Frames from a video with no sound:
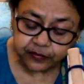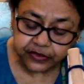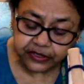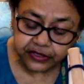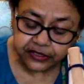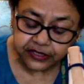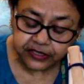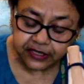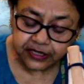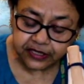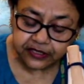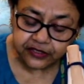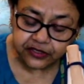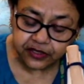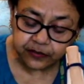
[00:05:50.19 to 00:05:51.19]
medial
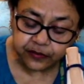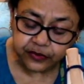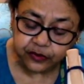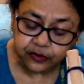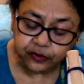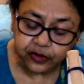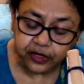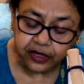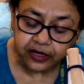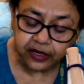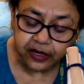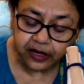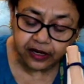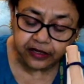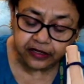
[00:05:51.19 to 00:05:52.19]
semilunar
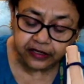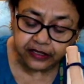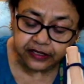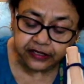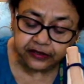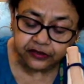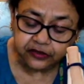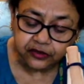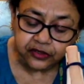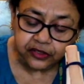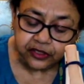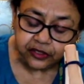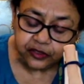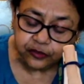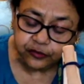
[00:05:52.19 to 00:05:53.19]
cartilage.
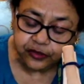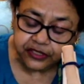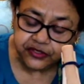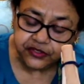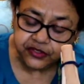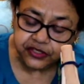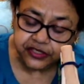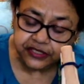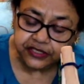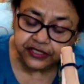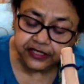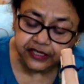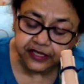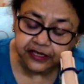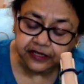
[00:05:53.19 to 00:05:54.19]
You can see
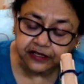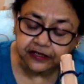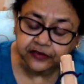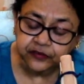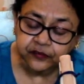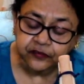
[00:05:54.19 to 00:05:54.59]
here.